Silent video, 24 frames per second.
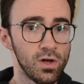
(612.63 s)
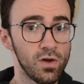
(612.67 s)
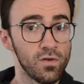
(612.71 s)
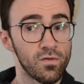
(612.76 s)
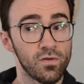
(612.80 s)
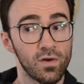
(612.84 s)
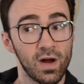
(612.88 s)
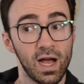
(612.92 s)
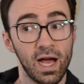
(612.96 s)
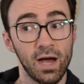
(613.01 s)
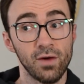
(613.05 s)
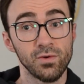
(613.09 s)

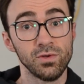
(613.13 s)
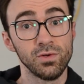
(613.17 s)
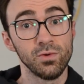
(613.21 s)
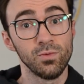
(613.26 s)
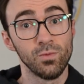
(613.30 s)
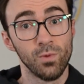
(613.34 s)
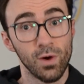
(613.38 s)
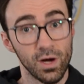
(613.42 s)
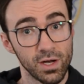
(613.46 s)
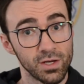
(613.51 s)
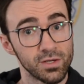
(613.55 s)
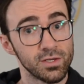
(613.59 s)
for how you
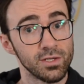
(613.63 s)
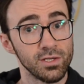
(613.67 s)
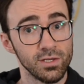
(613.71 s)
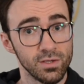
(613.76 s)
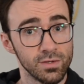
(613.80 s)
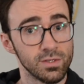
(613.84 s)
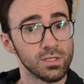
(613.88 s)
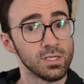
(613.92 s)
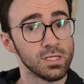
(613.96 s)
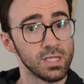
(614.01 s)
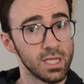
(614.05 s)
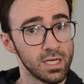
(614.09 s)
want to
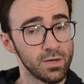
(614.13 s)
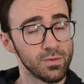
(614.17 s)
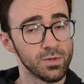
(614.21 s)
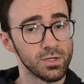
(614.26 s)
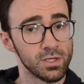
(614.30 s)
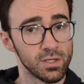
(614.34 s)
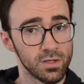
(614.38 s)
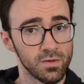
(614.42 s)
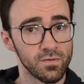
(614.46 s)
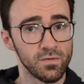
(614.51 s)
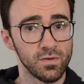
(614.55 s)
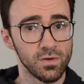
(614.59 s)
use the language
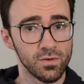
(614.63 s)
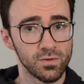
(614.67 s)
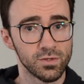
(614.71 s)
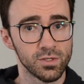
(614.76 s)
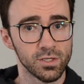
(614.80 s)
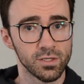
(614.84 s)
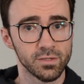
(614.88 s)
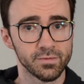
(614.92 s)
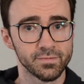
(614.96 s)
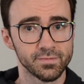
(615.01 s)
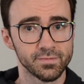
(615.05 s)
in the future.